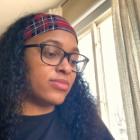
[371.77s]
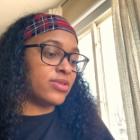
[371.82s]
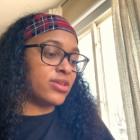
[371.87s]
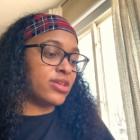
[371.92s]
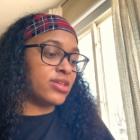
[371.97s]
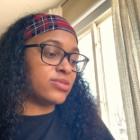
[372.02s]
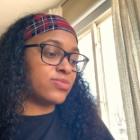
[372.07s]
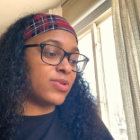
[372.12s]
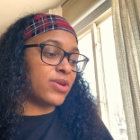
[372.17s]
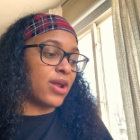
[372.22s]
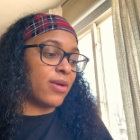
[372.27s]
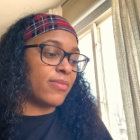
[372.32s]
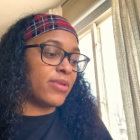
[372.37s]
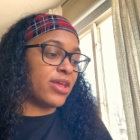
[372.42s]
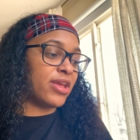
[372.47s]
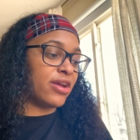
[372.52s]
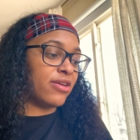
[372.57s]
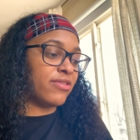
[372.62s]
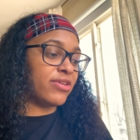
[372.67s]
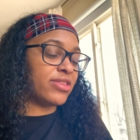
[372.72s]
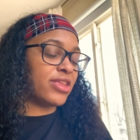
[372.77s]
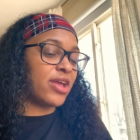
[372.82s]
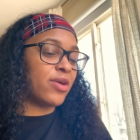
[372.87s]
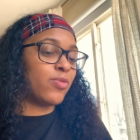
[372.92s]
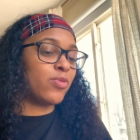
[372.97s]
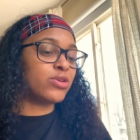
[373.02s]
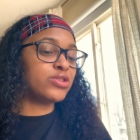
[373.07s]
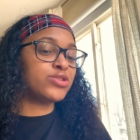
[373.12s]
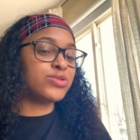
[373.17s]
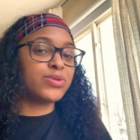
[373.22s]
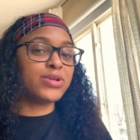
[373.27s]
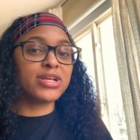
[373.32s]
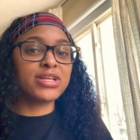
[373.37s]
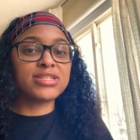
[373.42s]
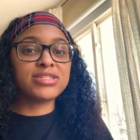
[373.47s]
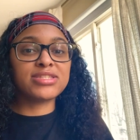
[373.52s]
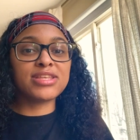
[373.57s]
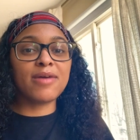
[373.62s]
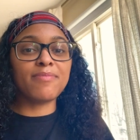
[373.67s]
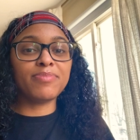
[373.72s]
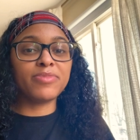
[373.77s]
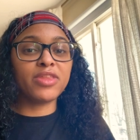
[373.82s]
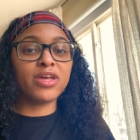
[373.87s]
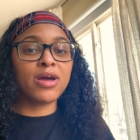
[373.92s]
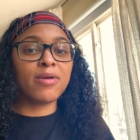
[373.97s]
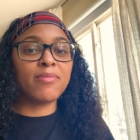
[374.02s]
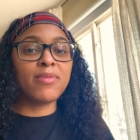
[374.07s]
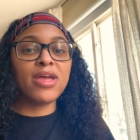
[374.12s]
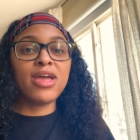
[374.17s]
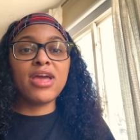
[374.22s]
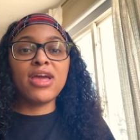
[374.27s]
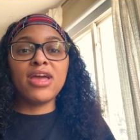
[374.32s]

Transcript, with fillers: is what I'm hearing. They want you to accept them.